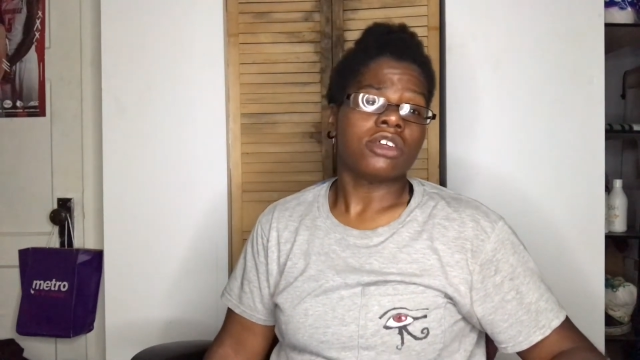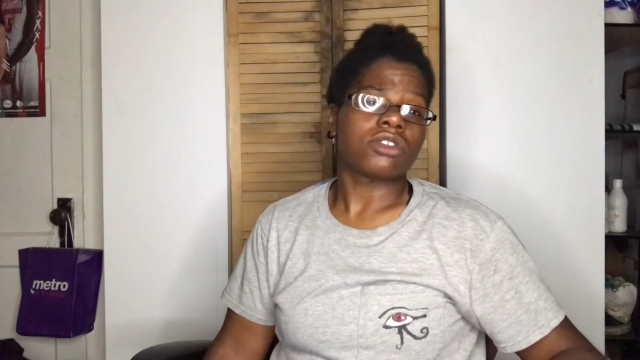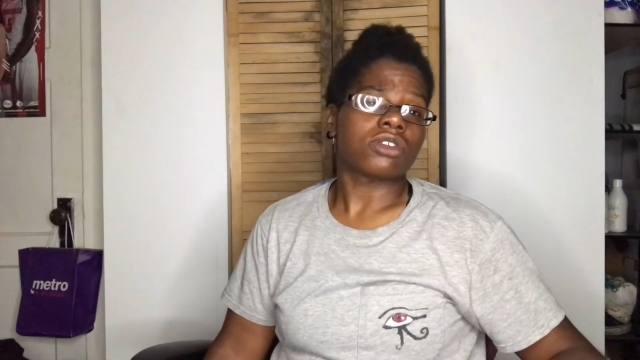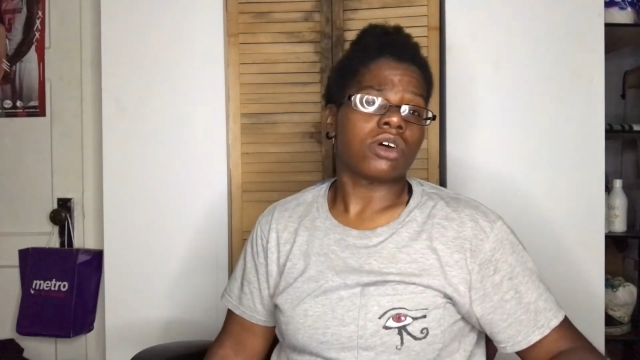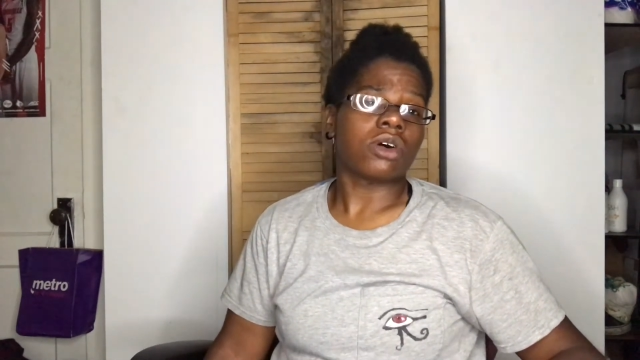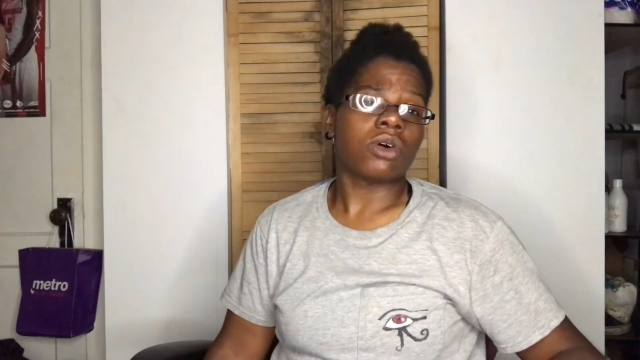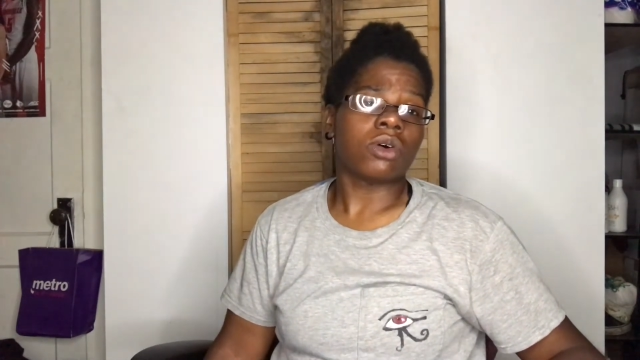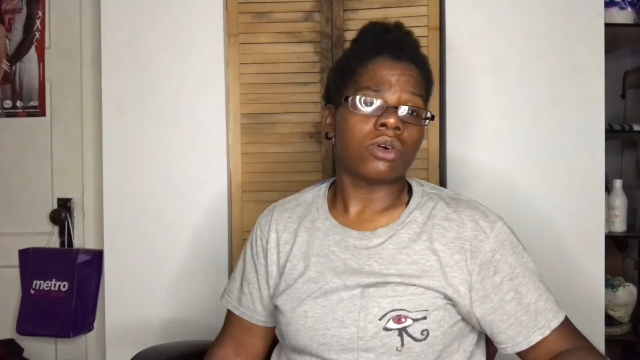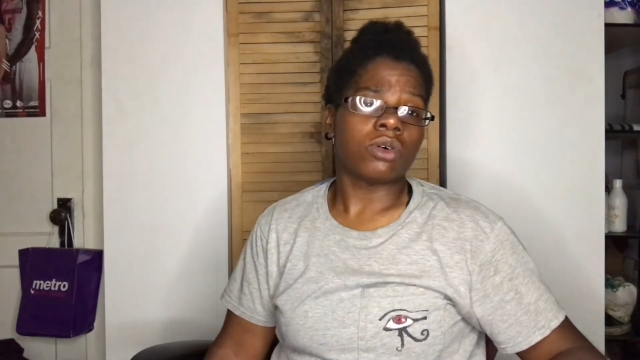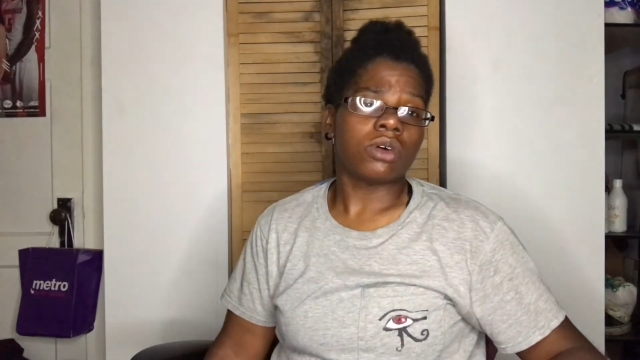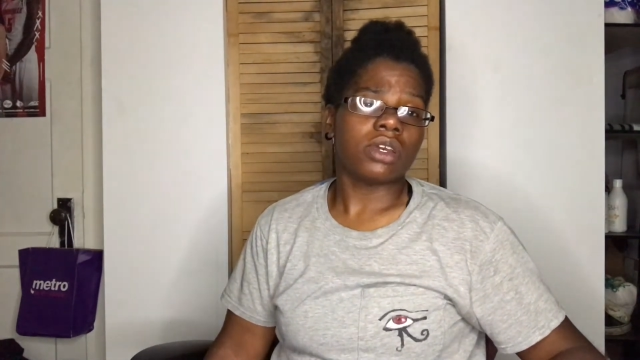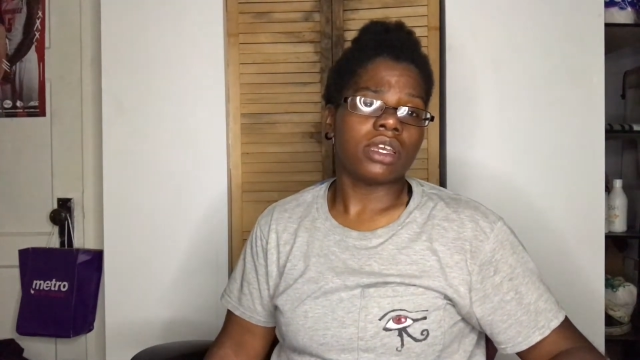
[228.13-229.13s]

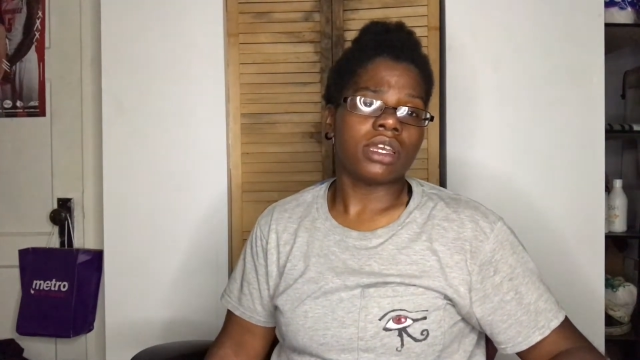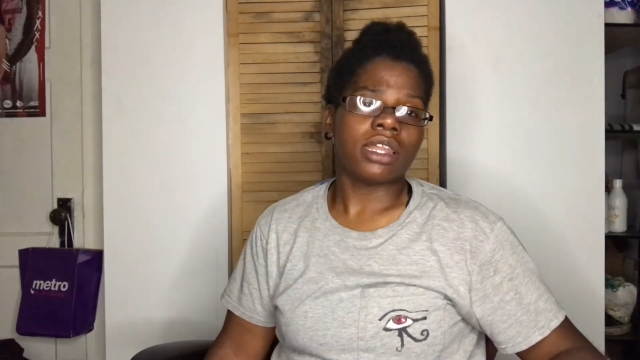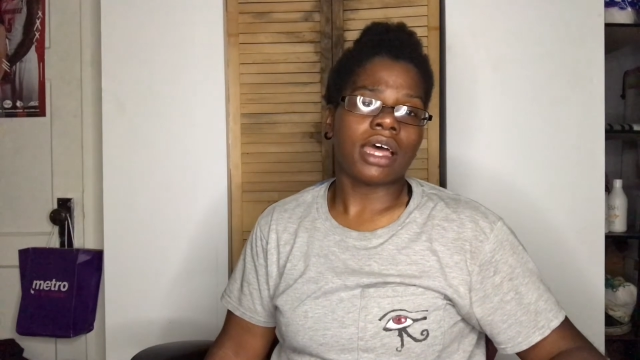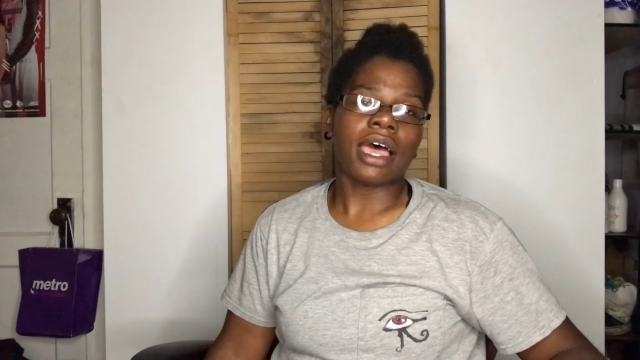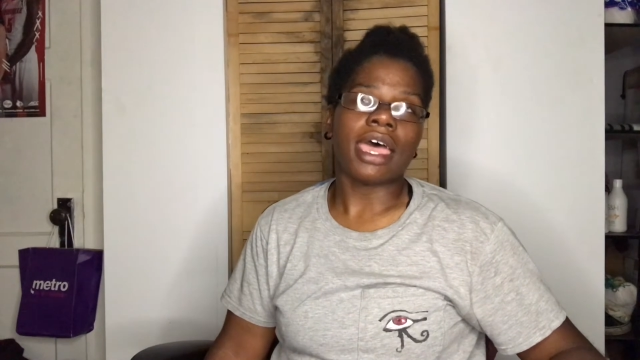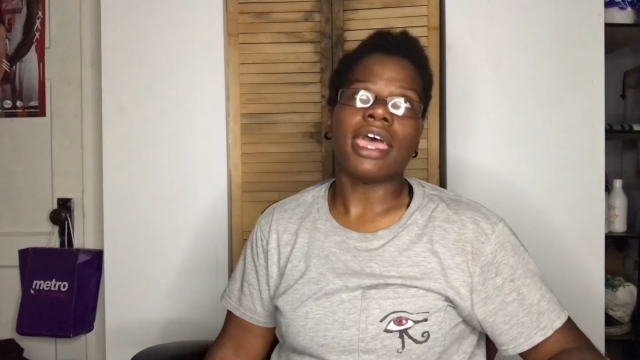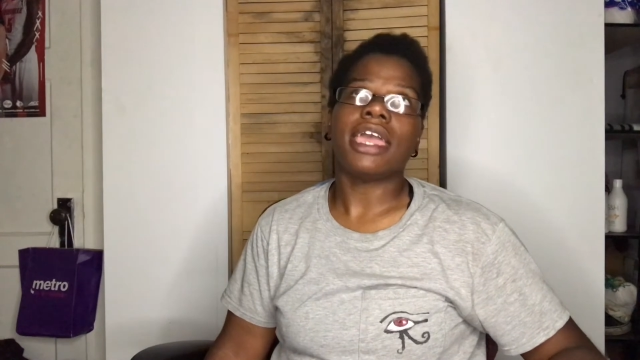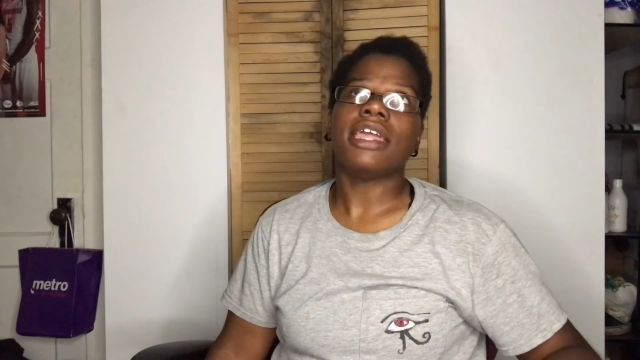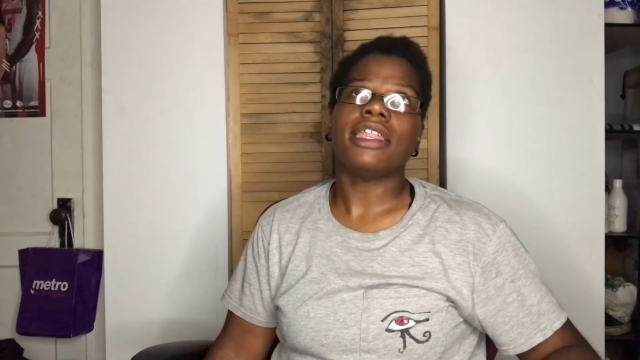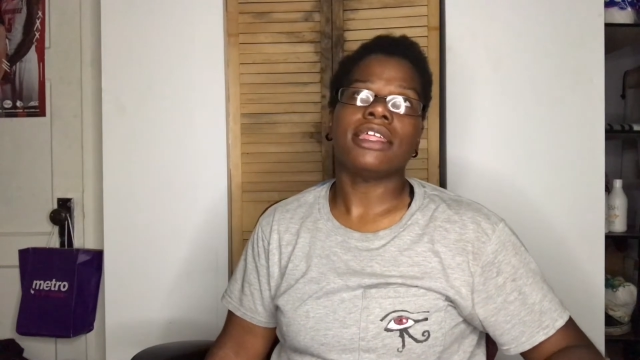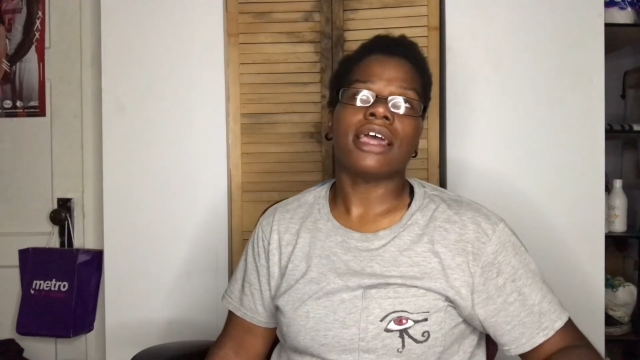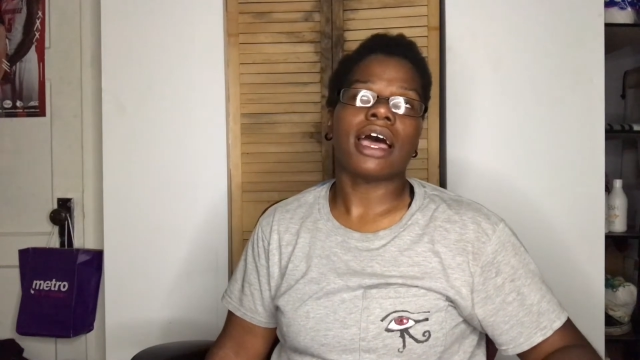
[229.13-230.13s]
So, and I
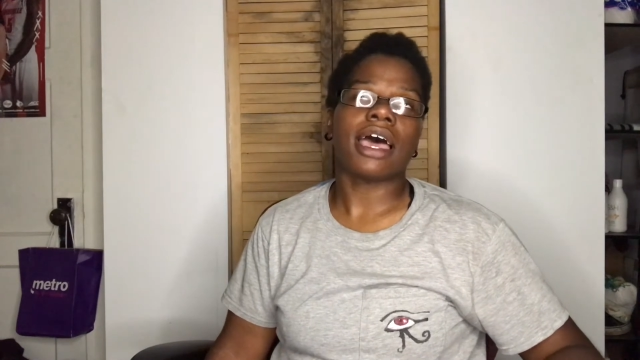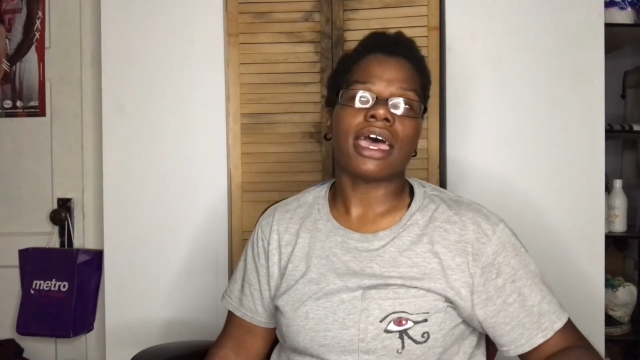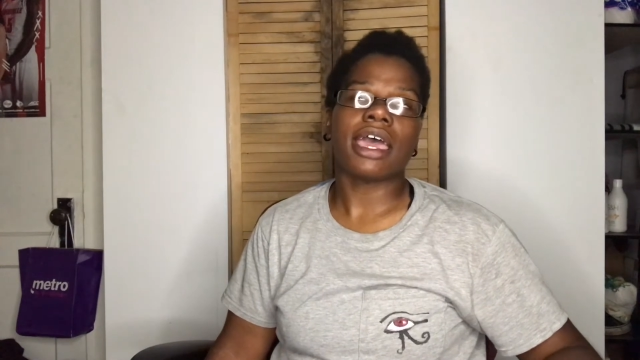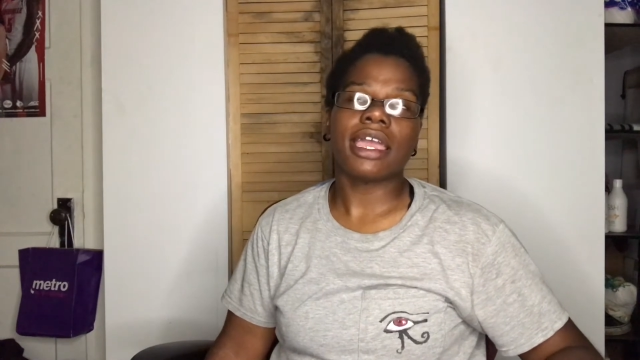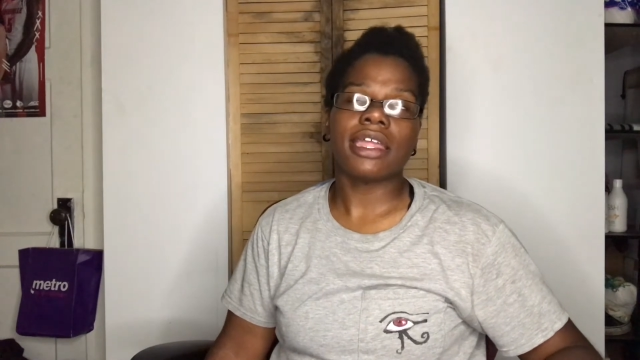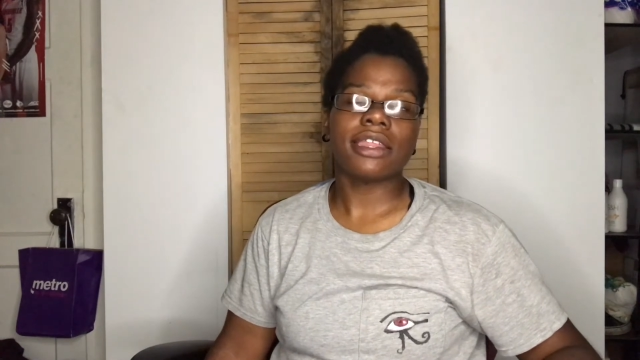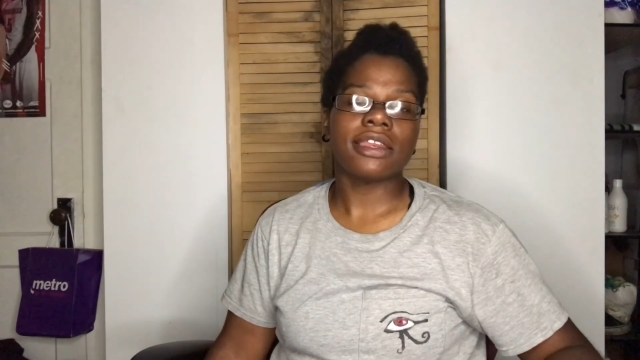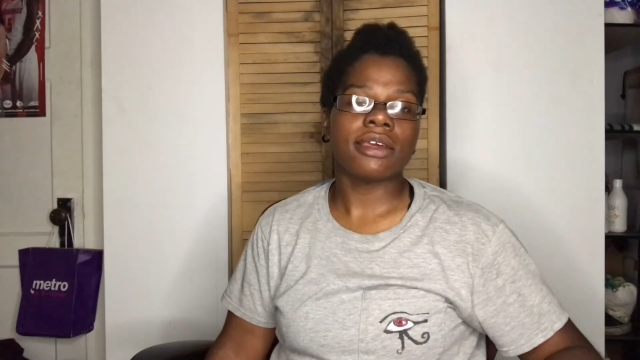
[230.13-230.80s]
hated